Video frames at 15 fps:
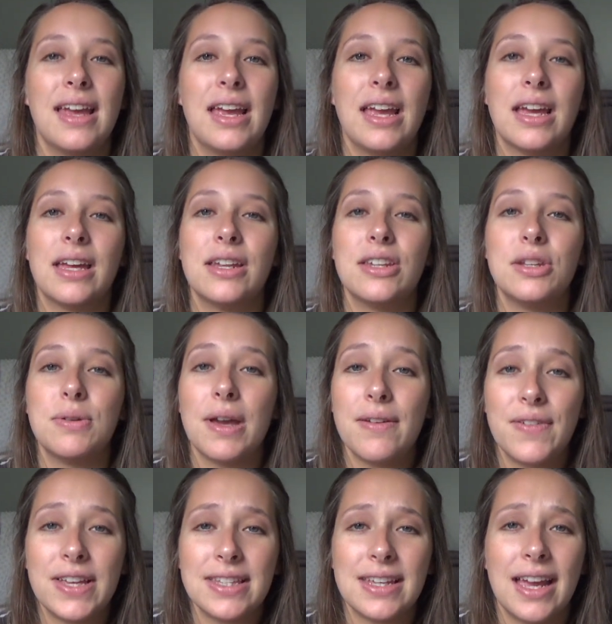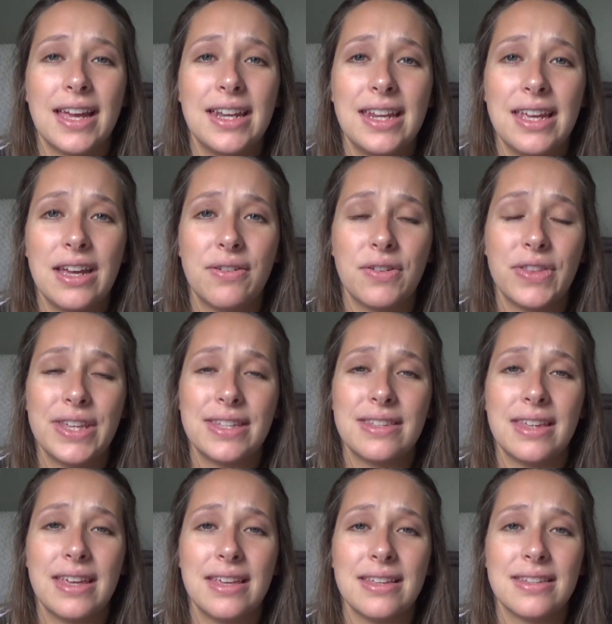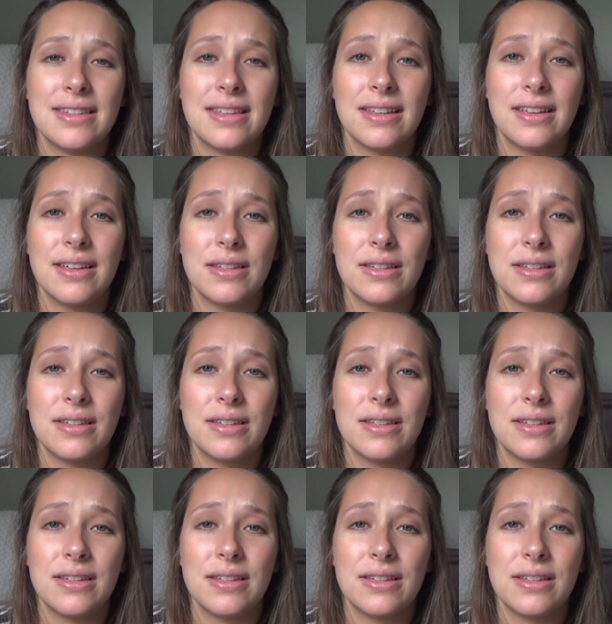and you have anxiety over these things